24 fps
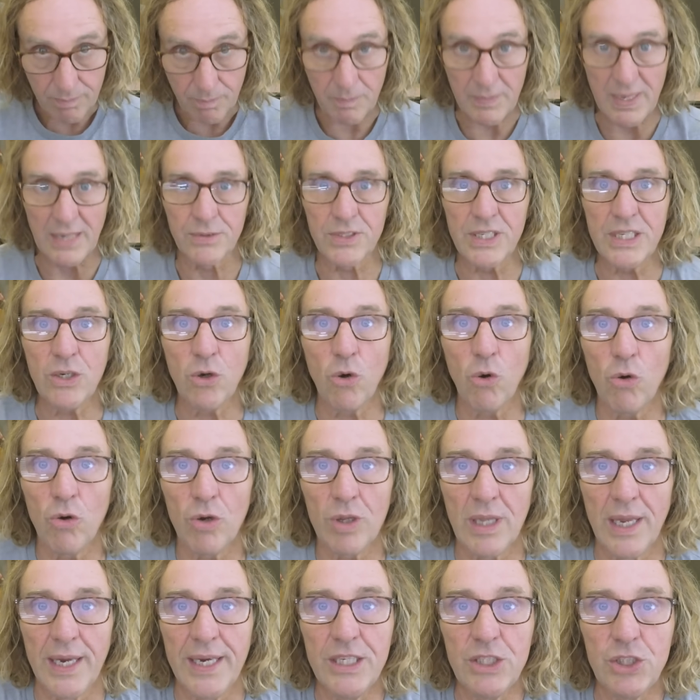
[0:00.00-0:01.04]
Now,
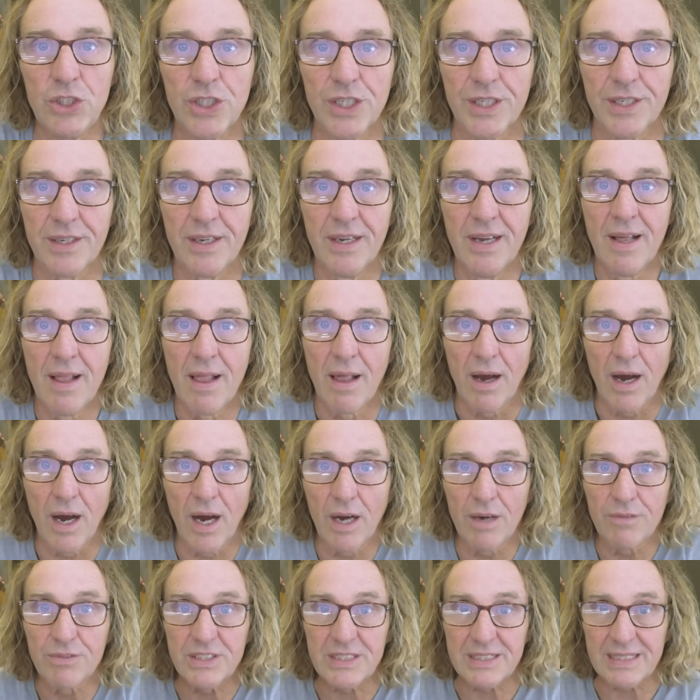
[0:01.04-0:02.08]
decorrelation
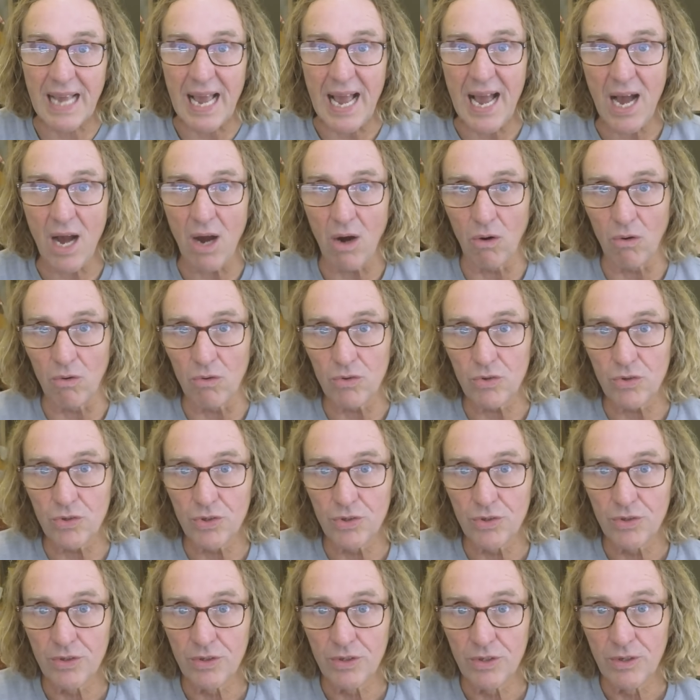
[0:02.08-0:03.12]
of sound
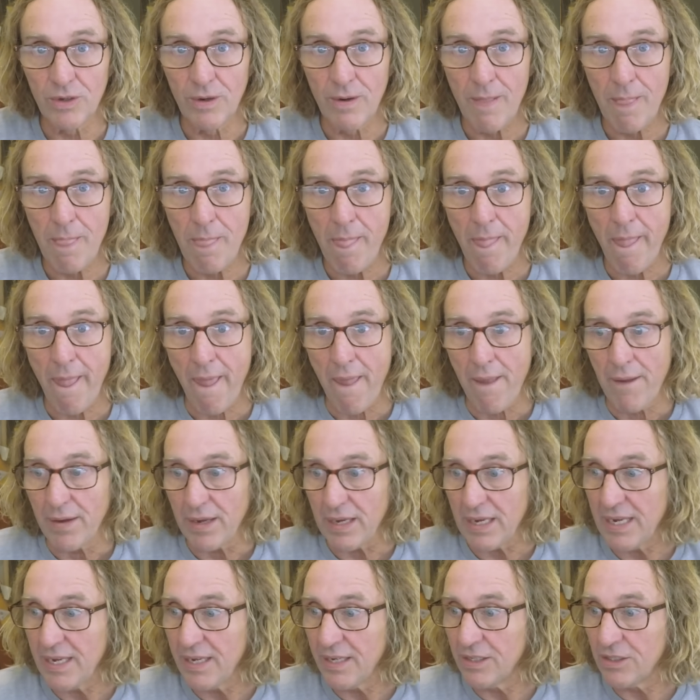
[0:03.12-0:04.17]

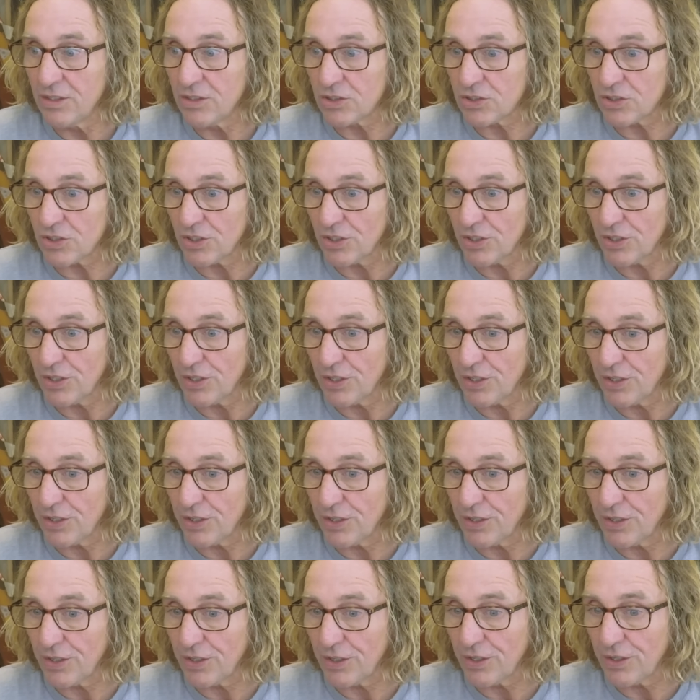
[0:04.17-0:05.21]
is
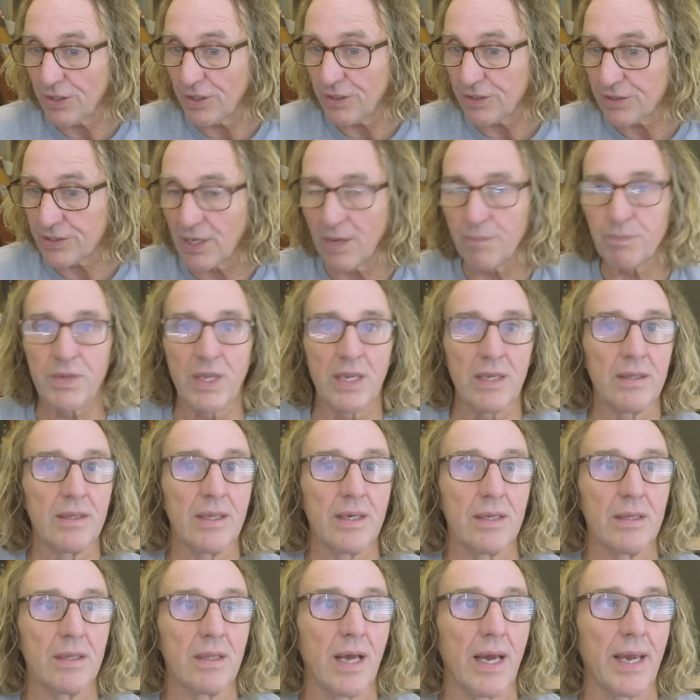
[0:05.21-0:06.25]
something
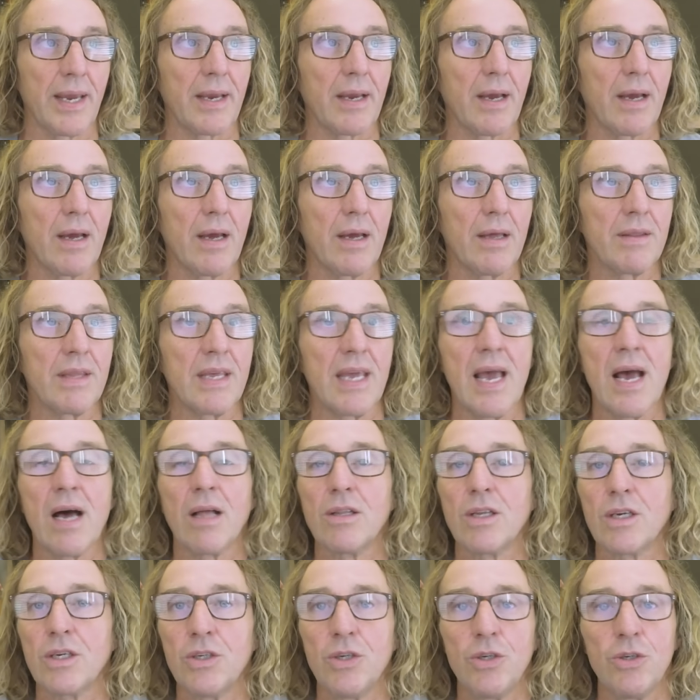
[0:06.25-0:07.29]
that, like, the
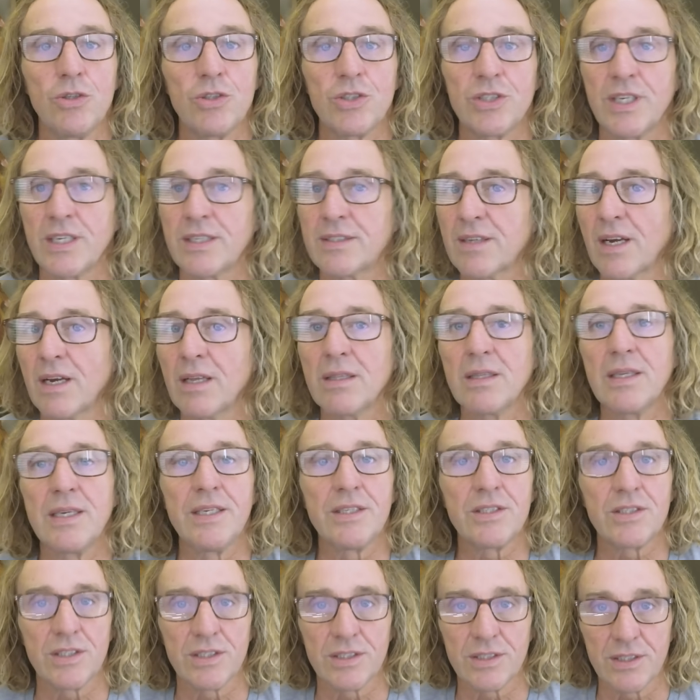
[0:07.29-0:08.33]
L-Acoustics
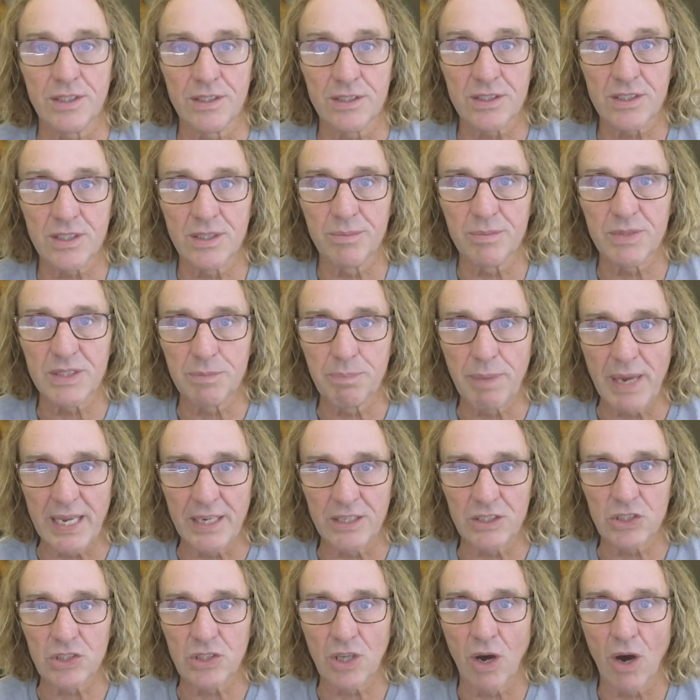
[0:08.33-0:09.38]
L-ISA system's
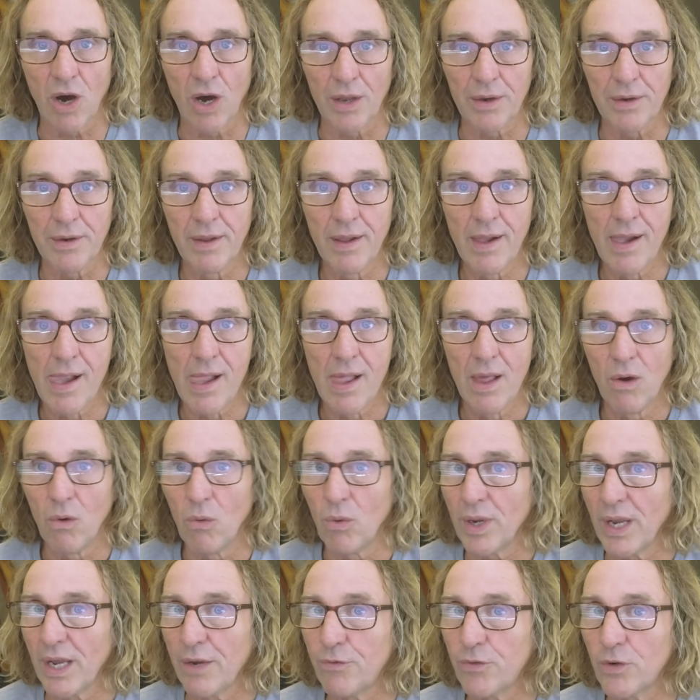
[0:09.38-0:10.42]
based on.
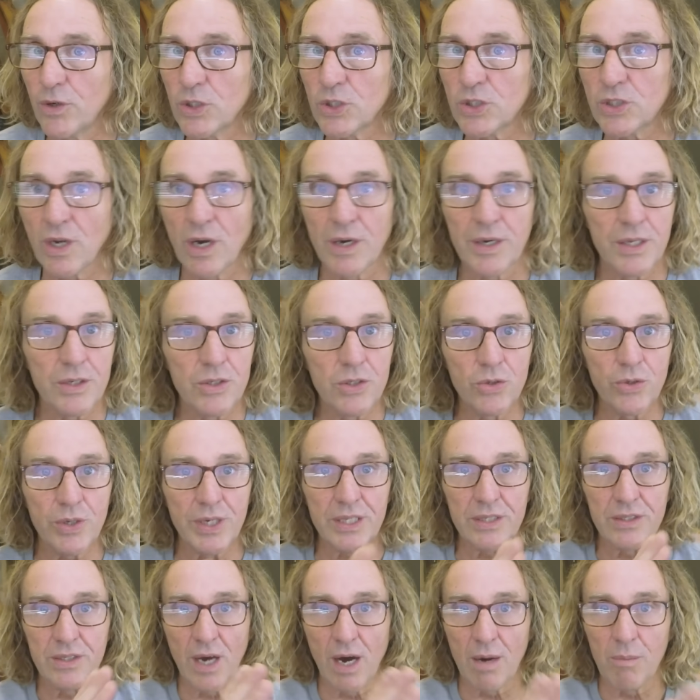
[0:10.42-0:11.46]
When I first started
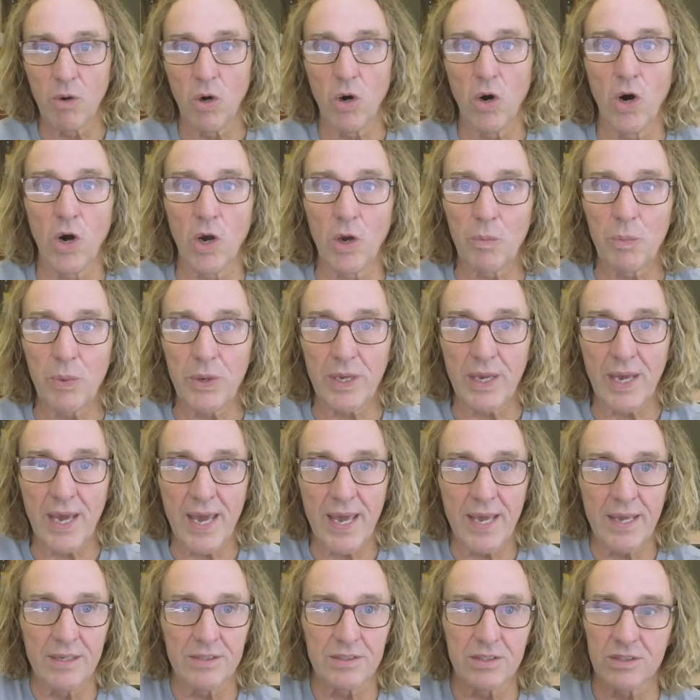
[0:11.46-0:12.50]
doing double hung
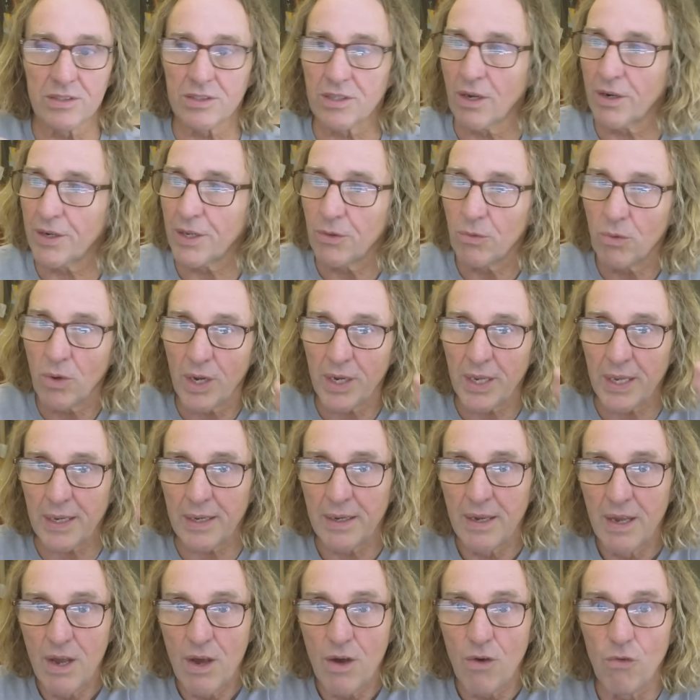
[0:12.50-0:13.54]
PAs and started running
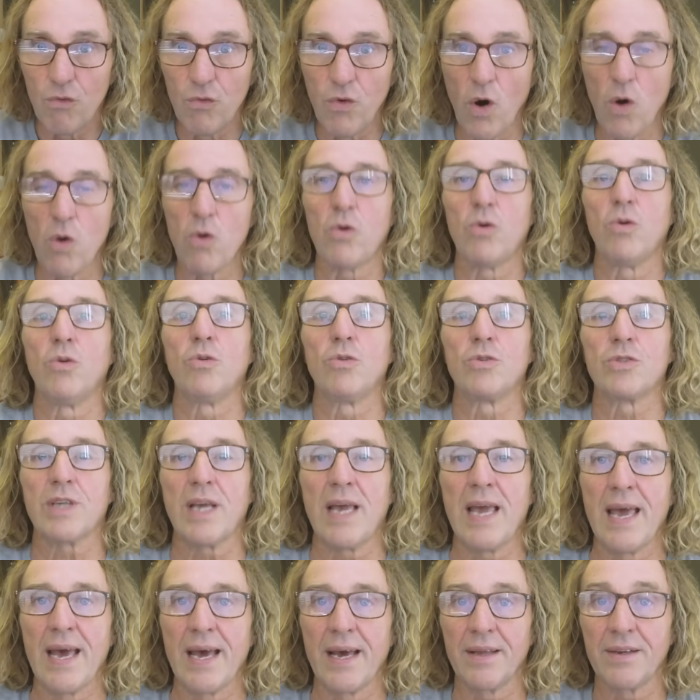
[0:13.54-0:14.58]
vocals
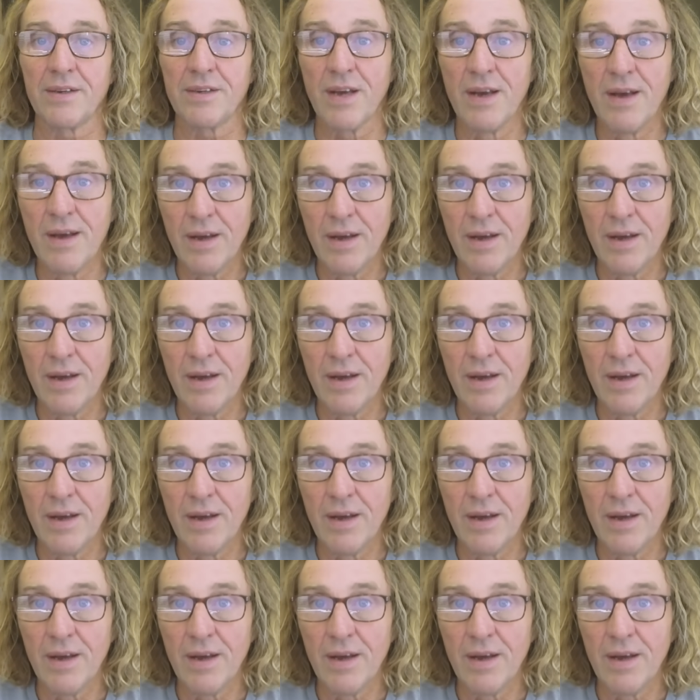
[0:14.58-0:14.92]
and